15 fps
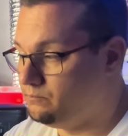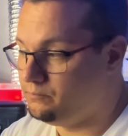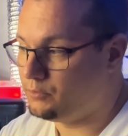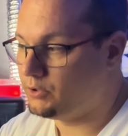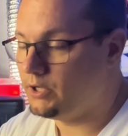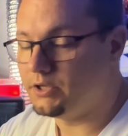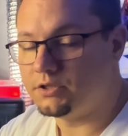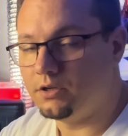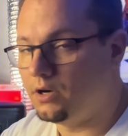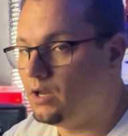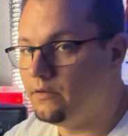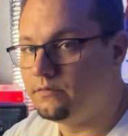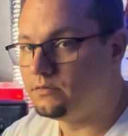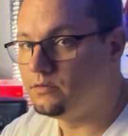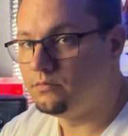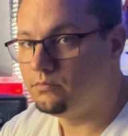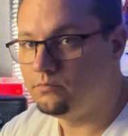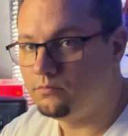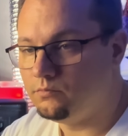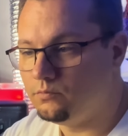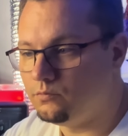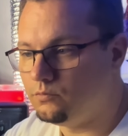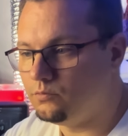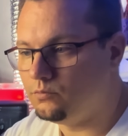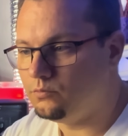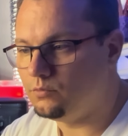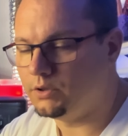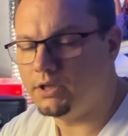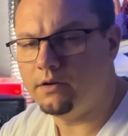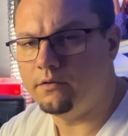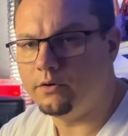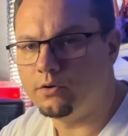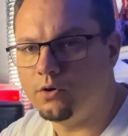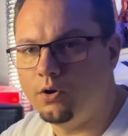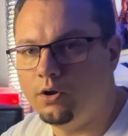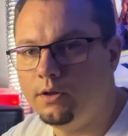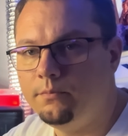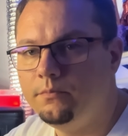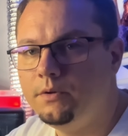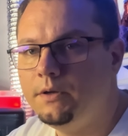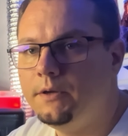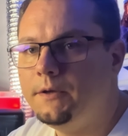protection gloves, whatever you call them,